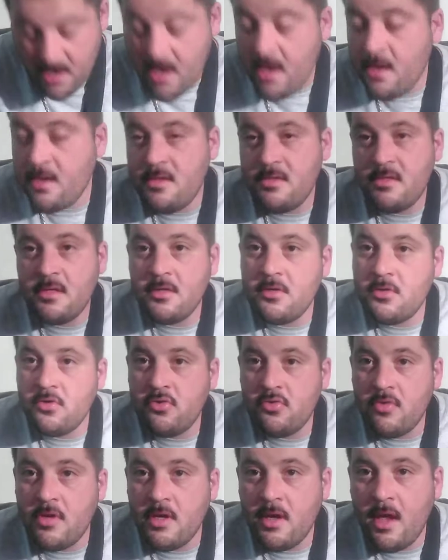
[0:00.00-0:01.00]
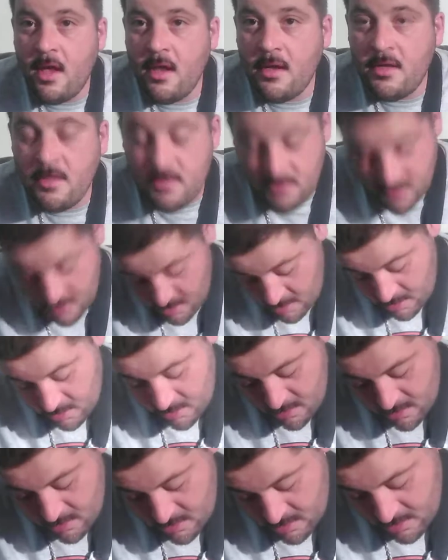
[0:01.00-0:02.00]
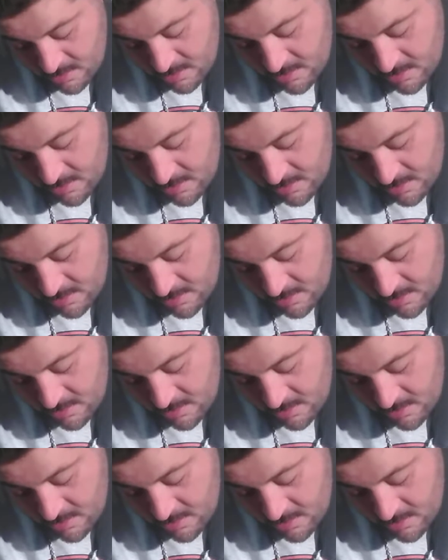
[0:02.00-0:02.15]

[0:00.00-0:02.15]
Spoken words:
any size.